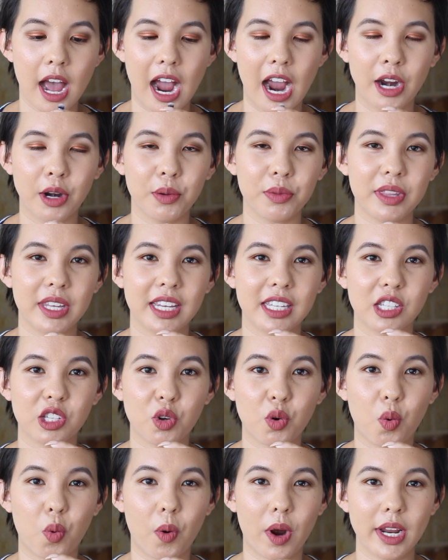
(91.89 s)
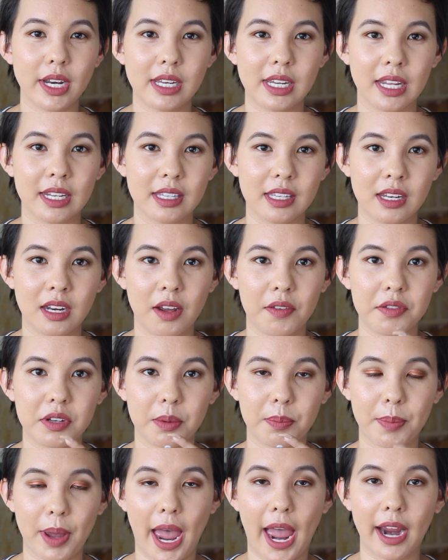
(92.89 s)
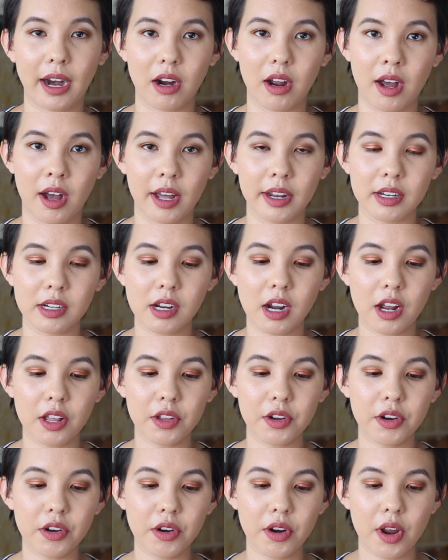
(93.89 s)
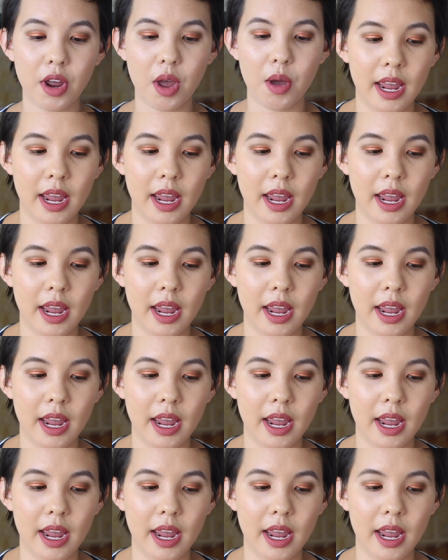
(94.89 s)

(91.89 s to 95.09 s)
I don't think it's quite dense enough to pack on color,